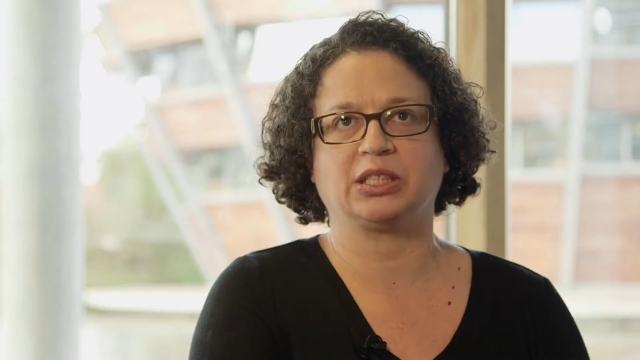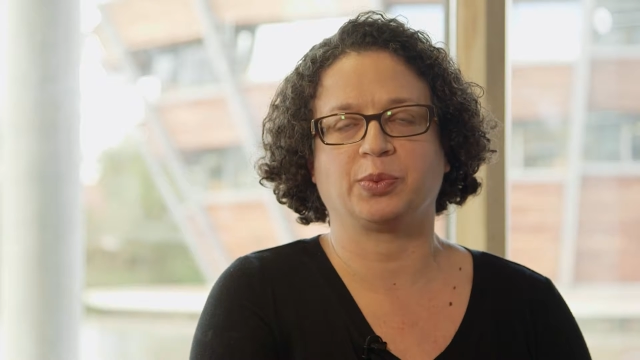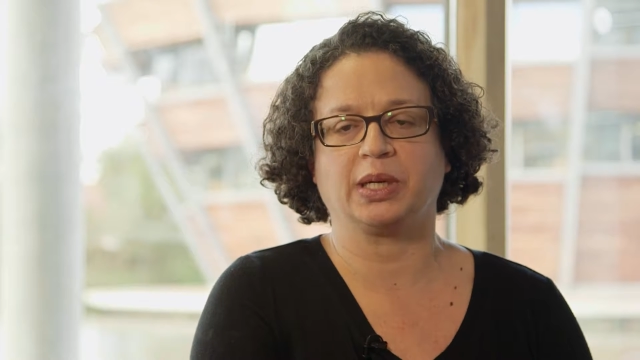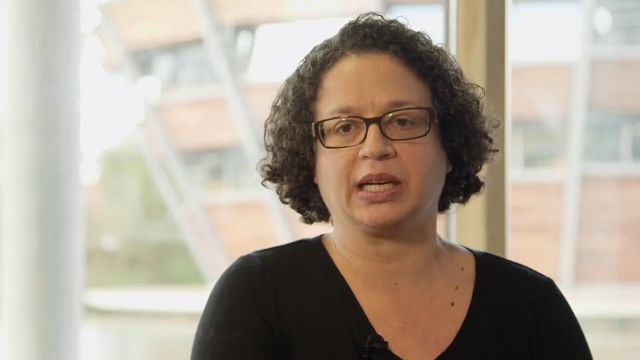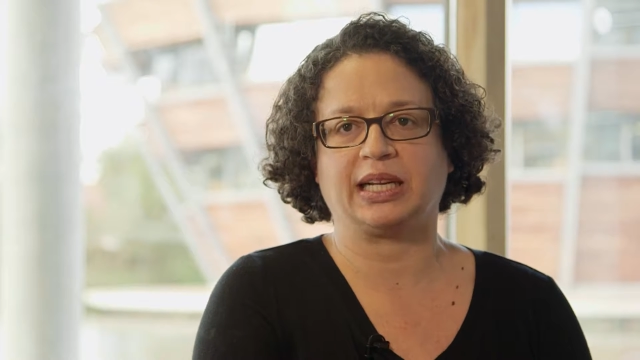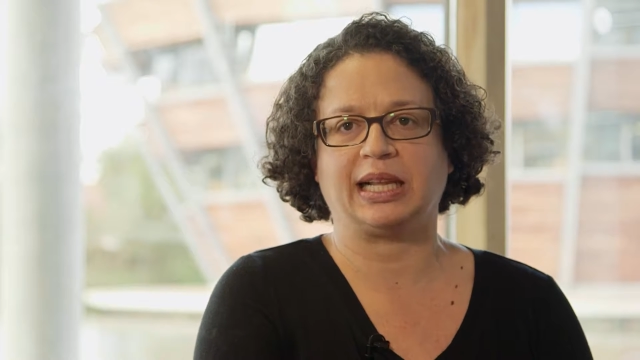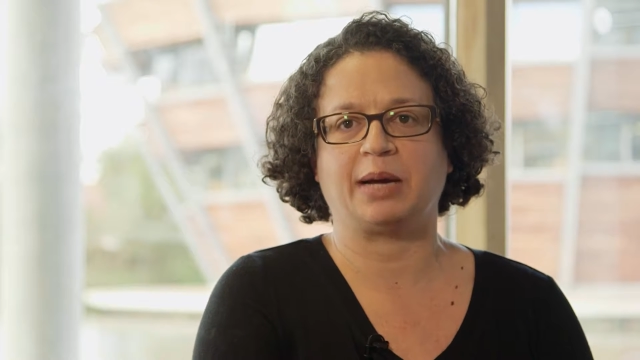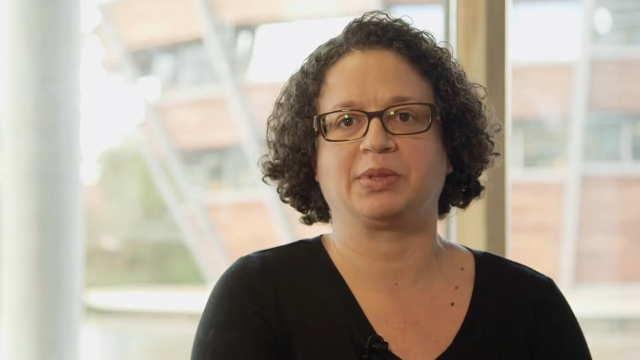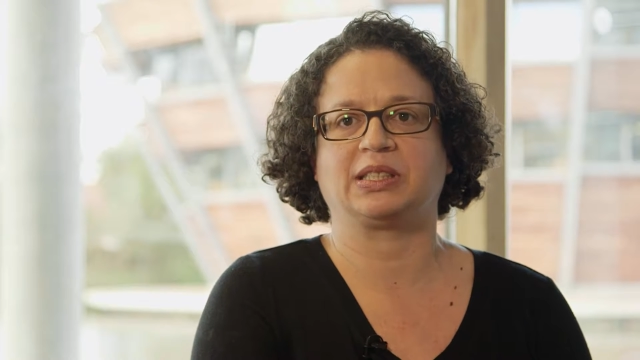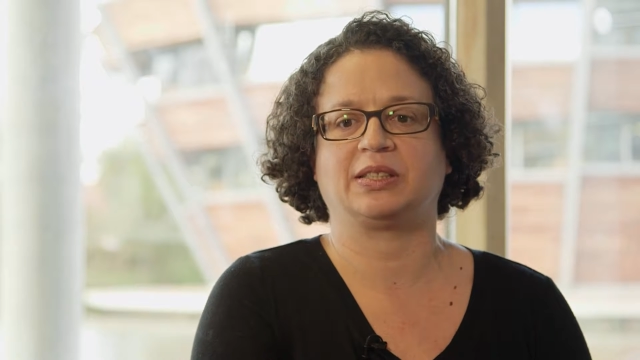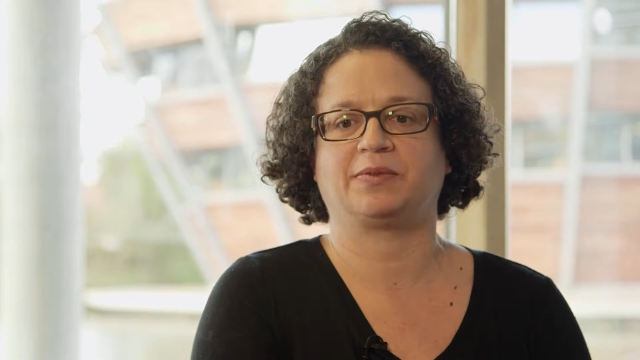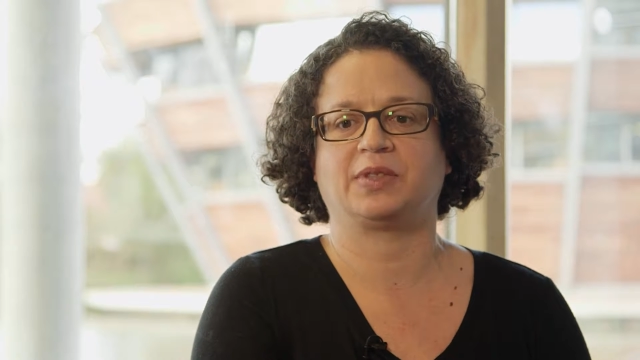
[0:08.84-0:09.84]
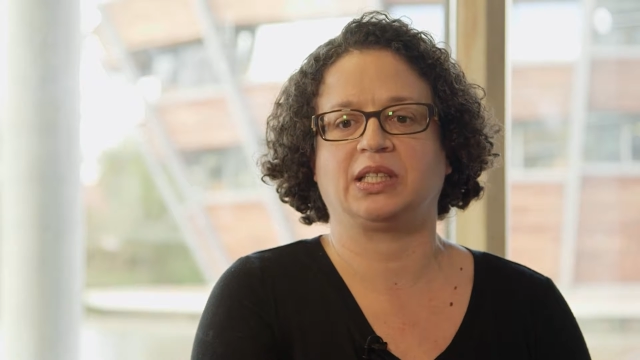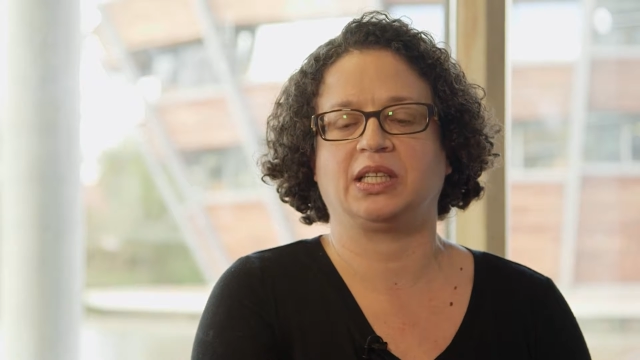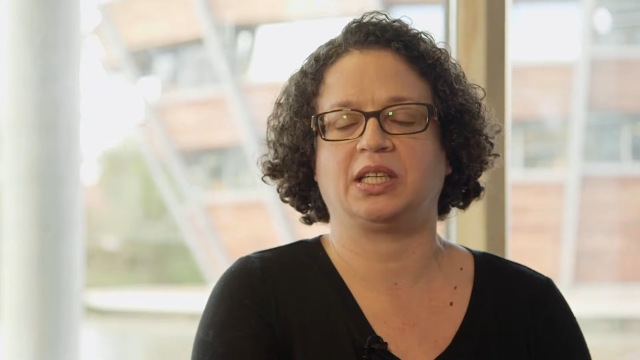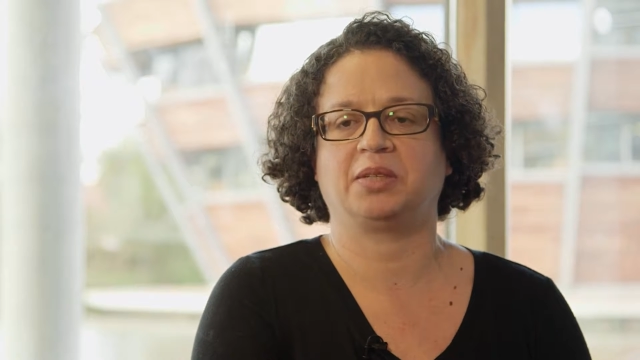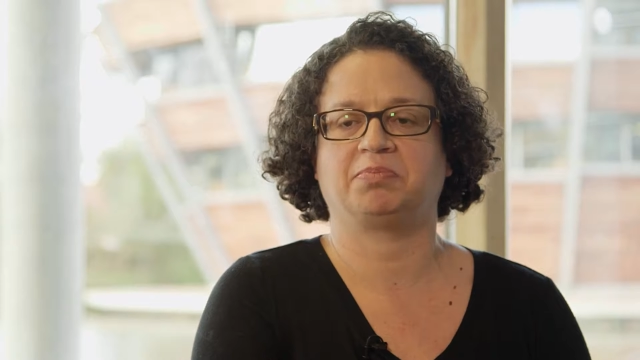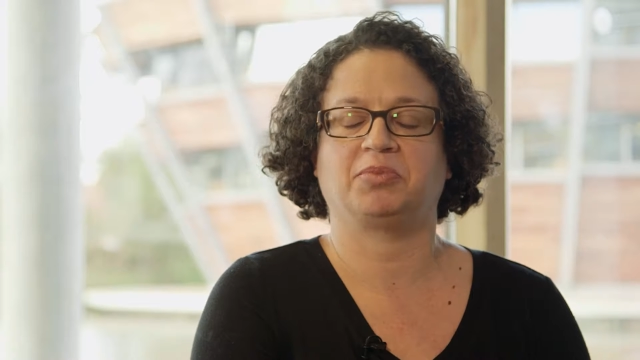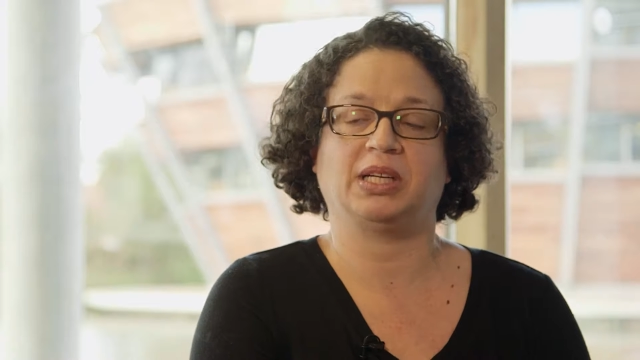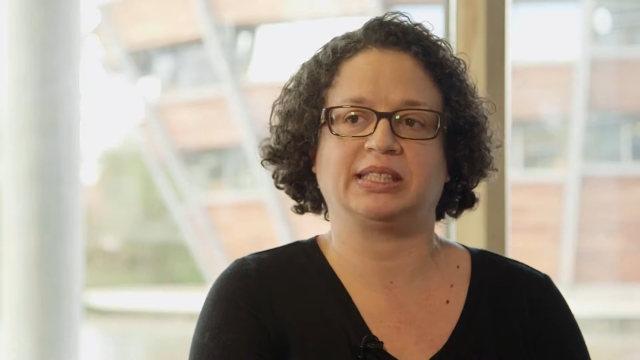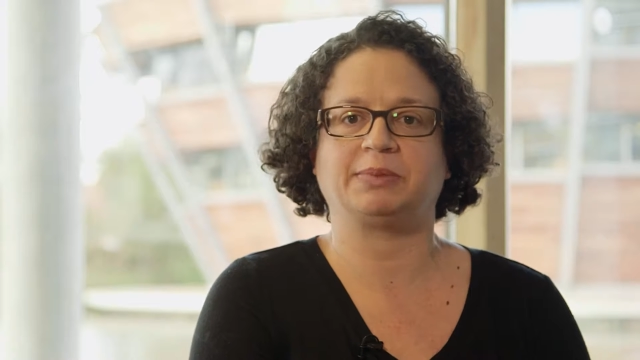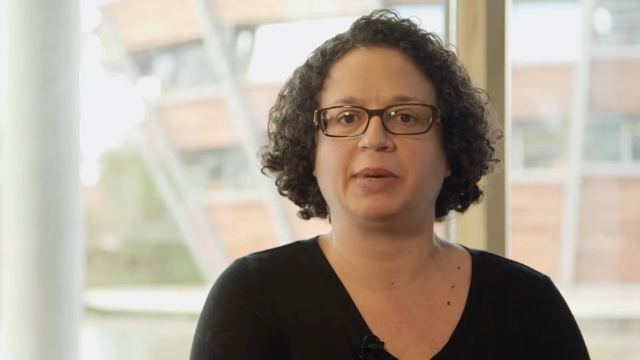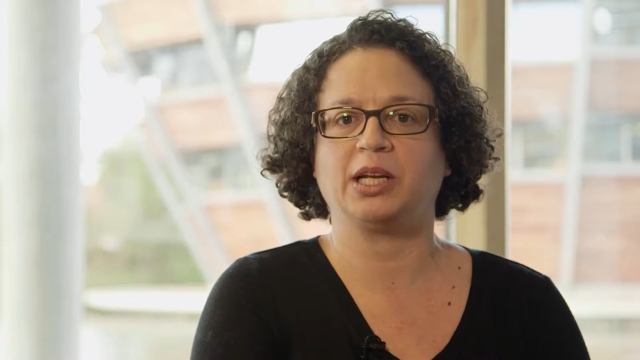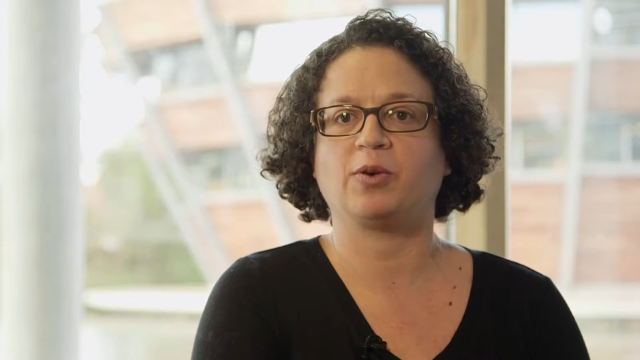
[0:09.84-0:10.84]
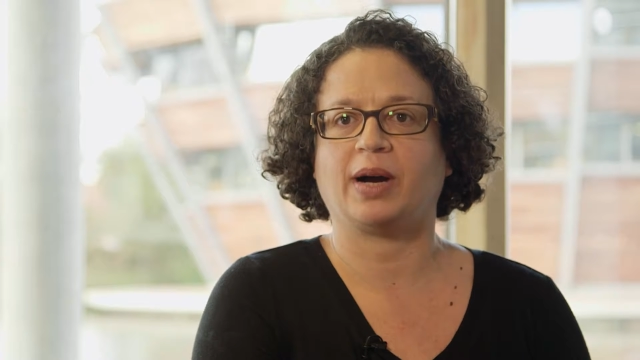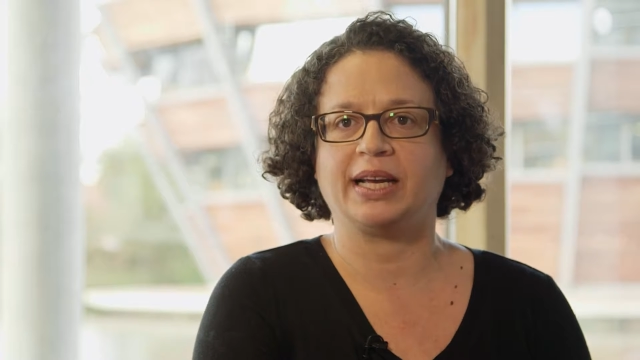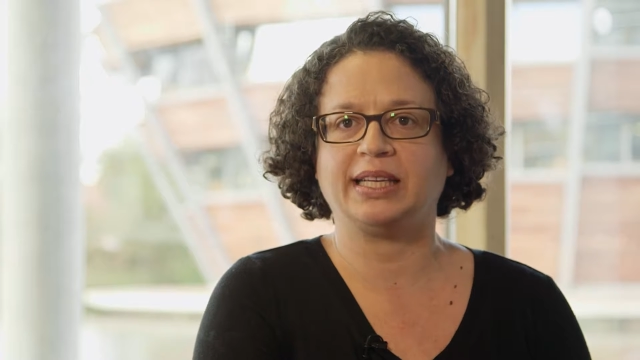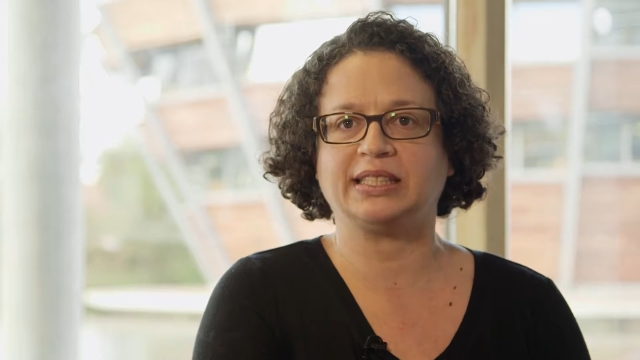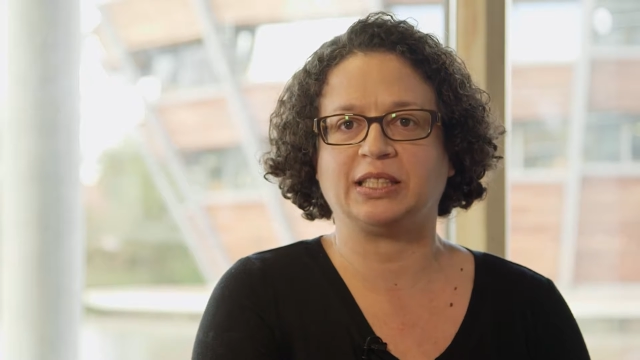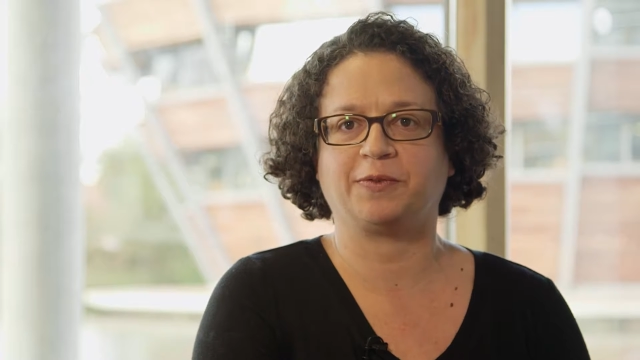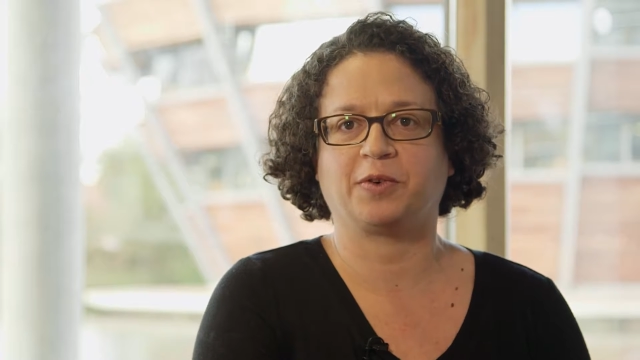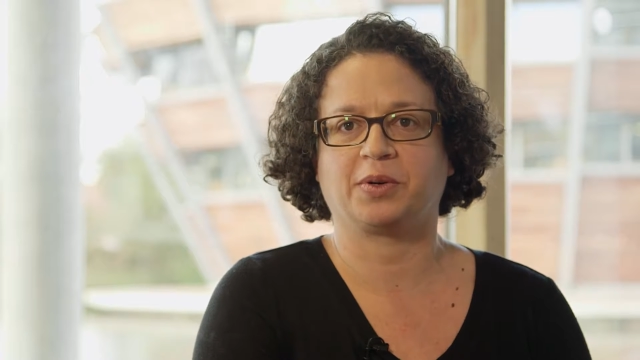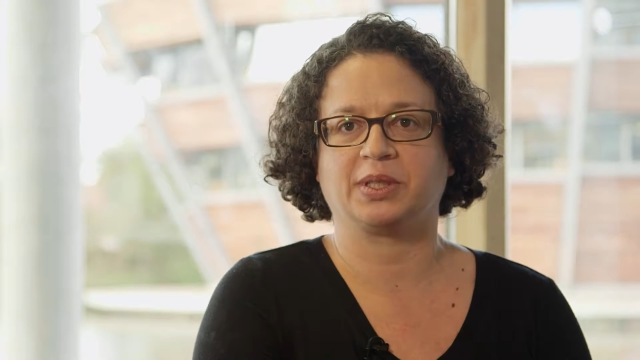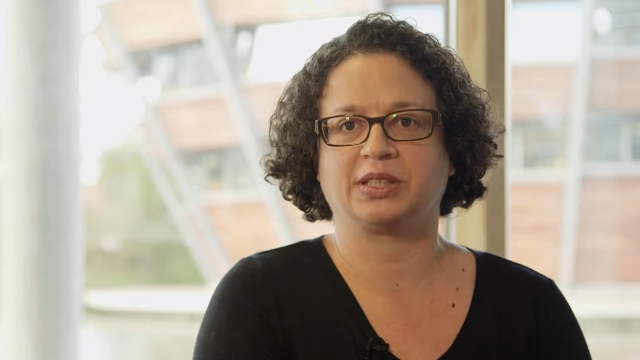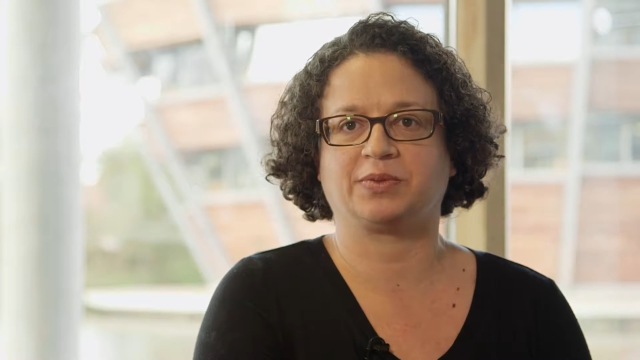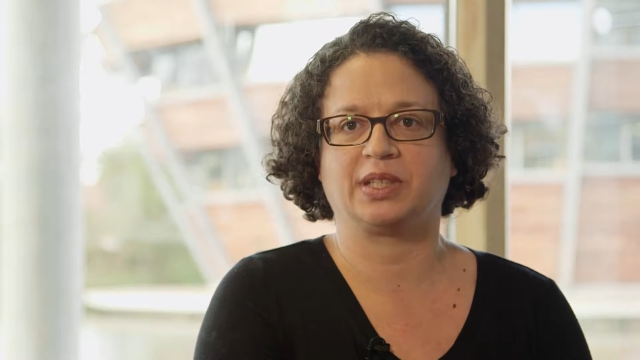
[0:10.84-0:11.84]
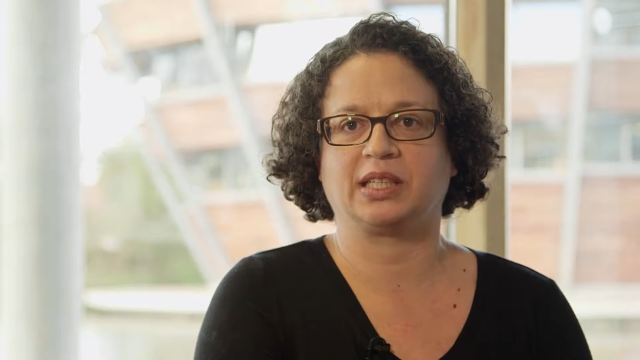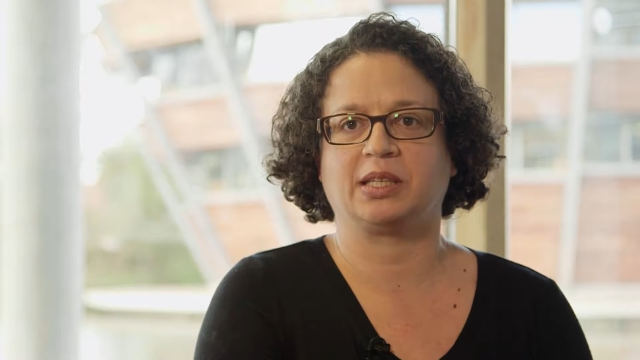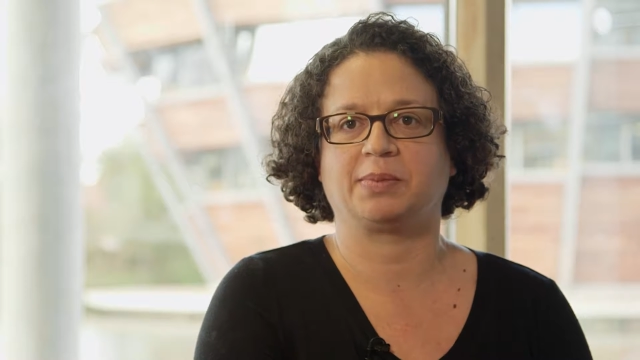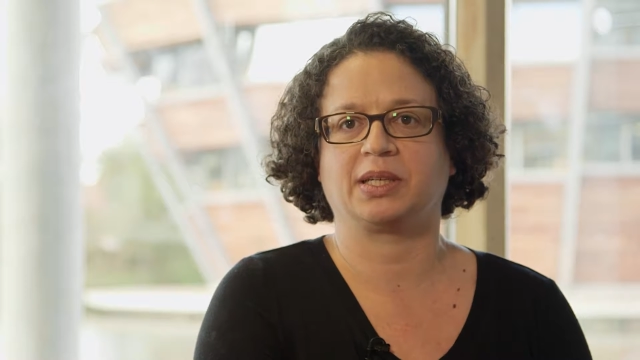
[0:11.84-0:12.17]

to work collaboratively, well, it's made quite easy for us really,